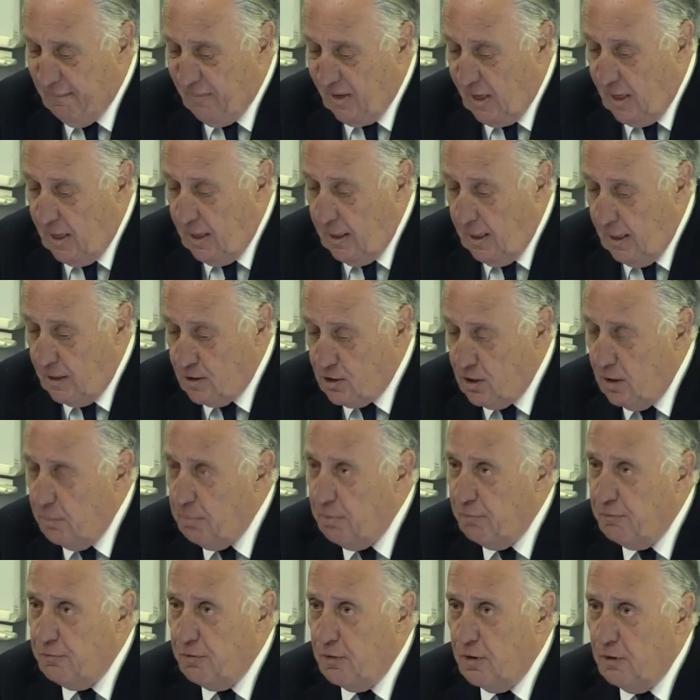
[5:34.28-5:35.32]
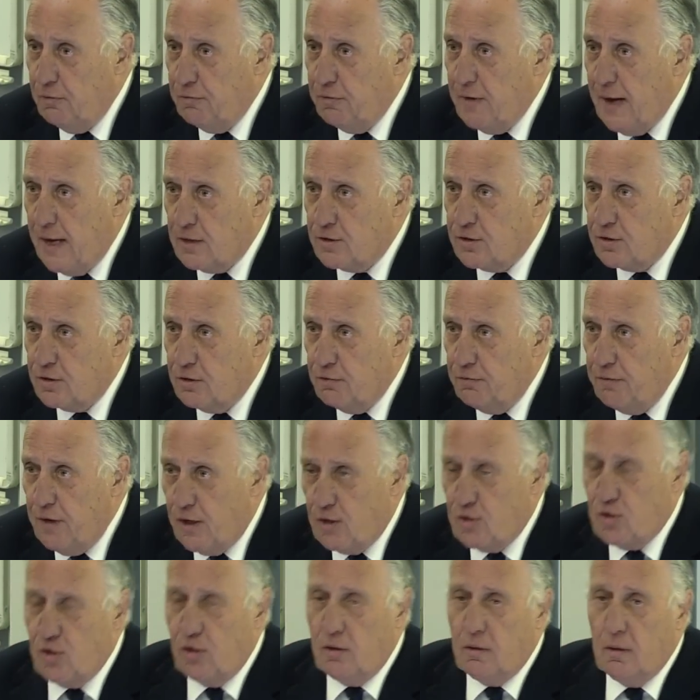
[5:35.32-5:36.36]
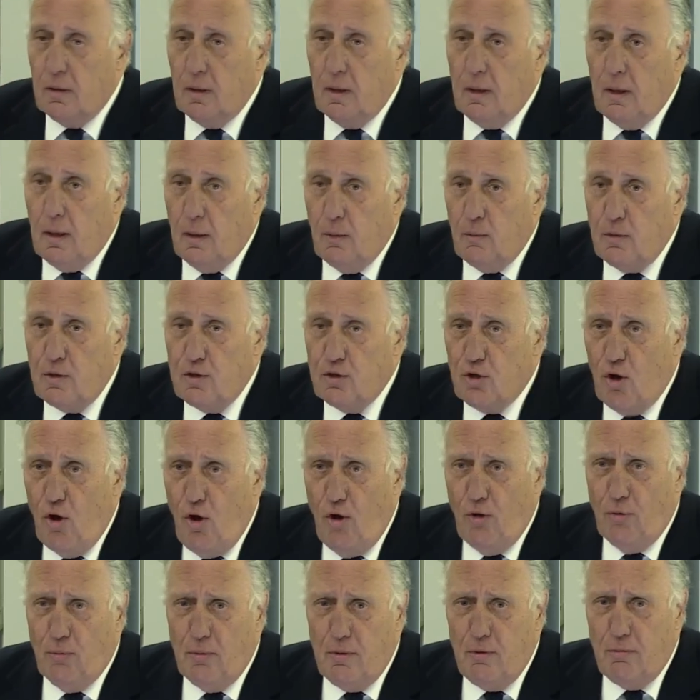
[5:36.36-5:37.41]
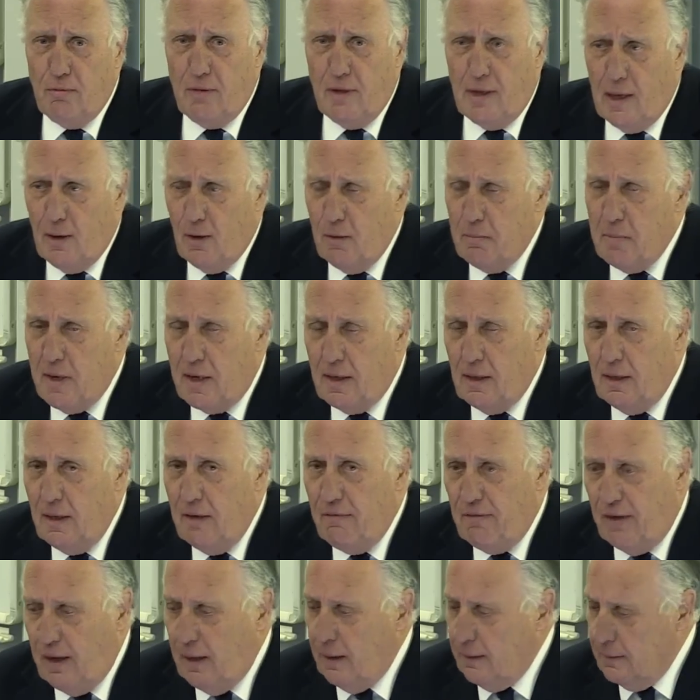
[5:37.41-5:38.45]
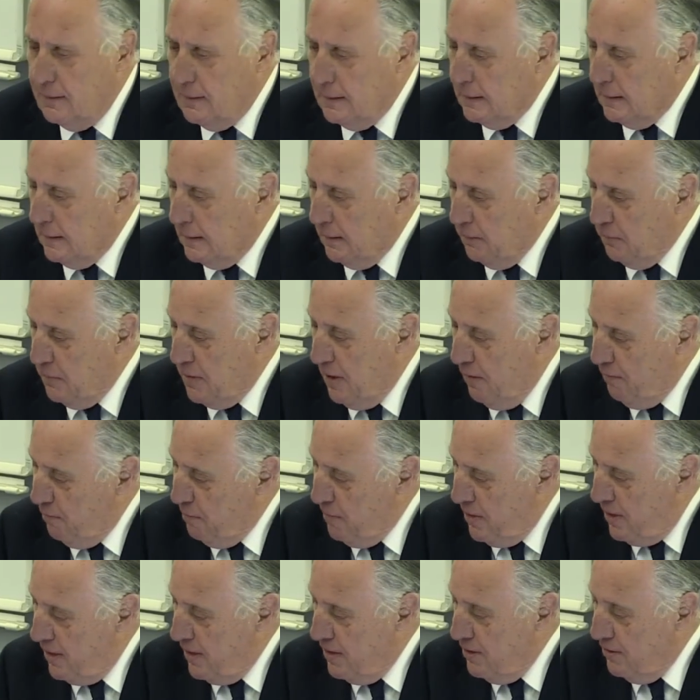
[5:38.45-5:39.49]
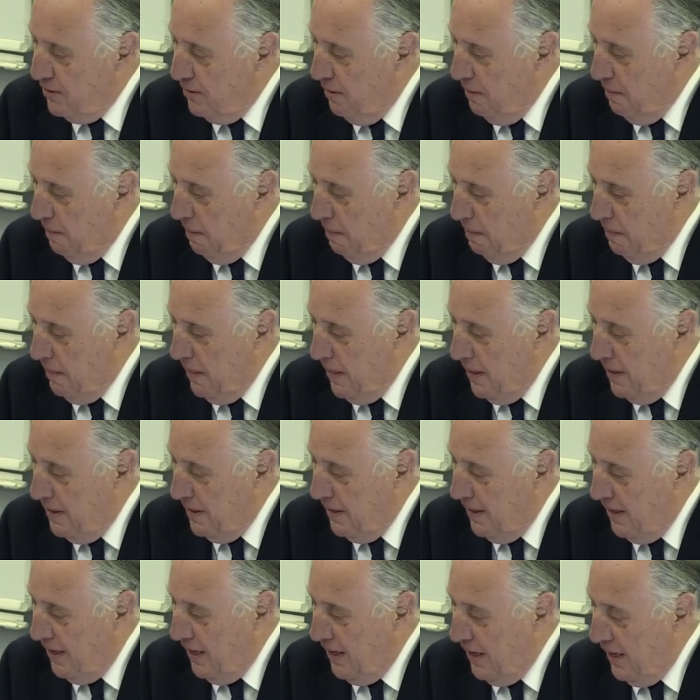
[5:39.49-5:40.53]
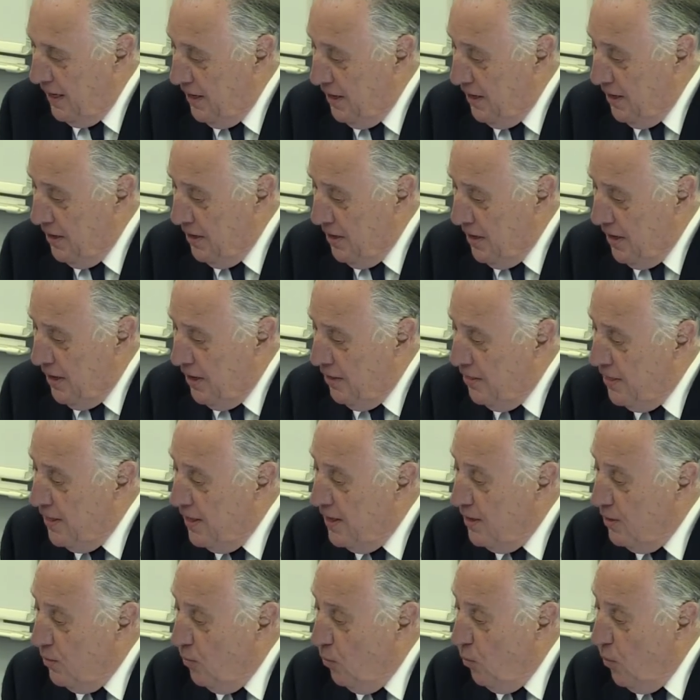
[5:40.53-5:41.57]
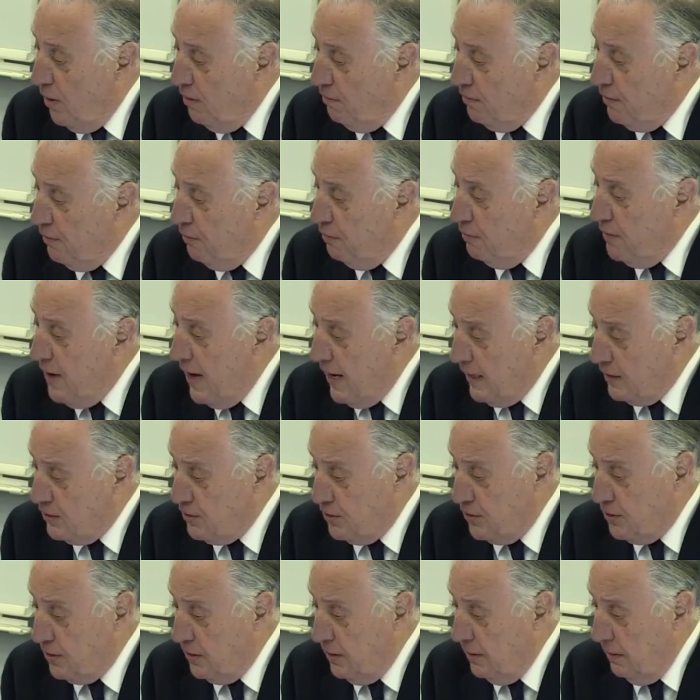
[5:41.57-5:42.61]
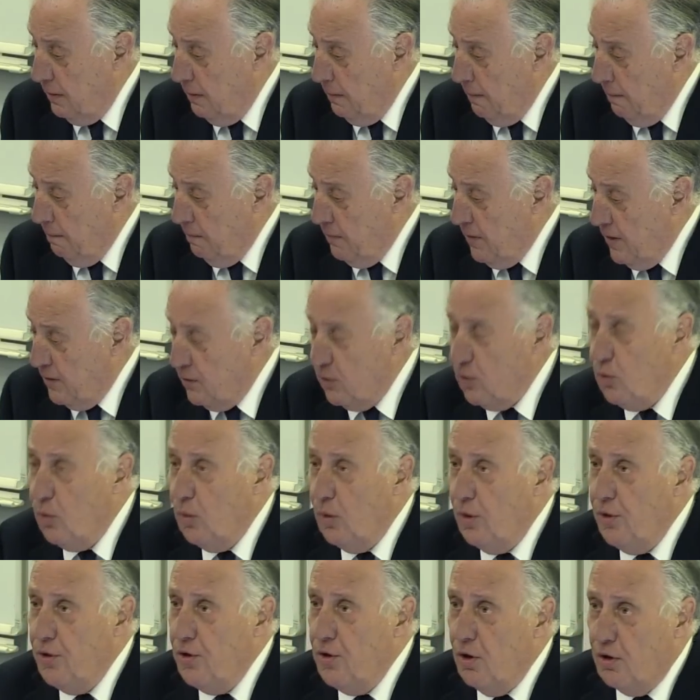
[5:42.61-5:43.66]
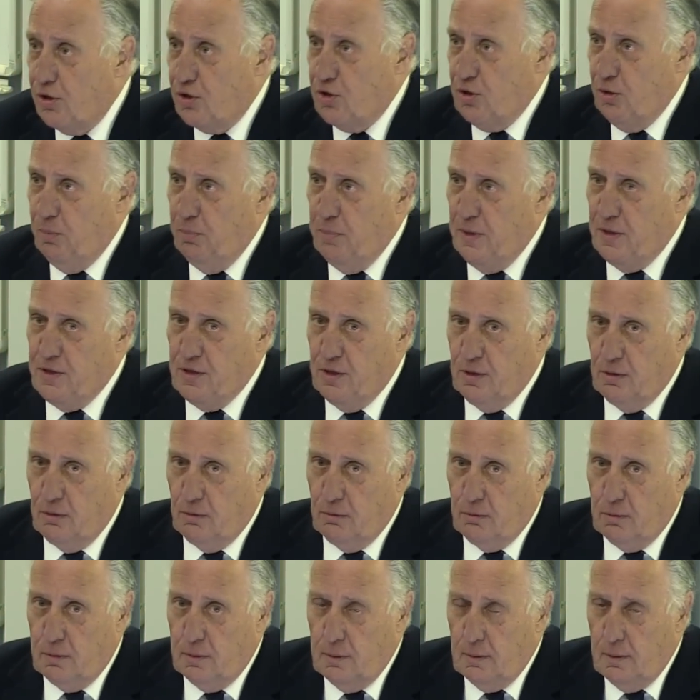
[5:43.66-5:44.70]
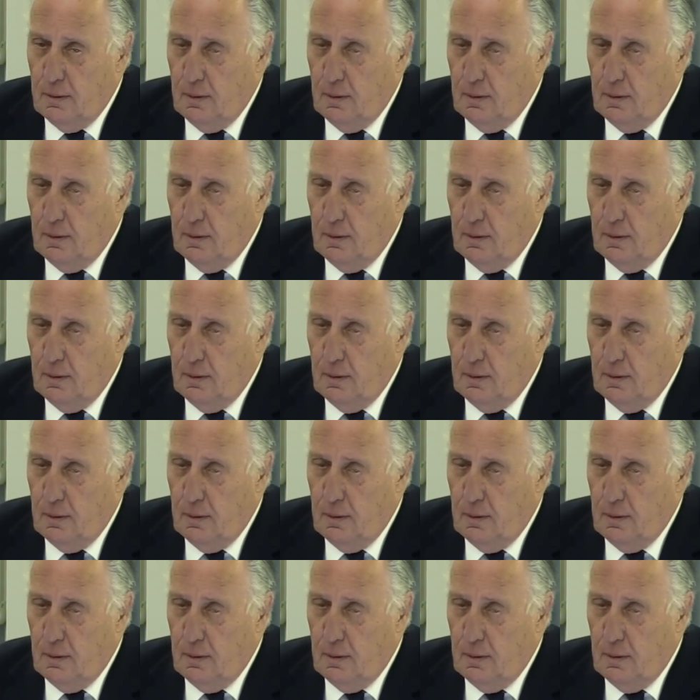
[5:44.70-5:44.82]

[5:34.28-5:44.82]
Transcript: I actually prefer facts to fiction, which is odd when you think how I make a living. Never mind. One of the facts that you will not be told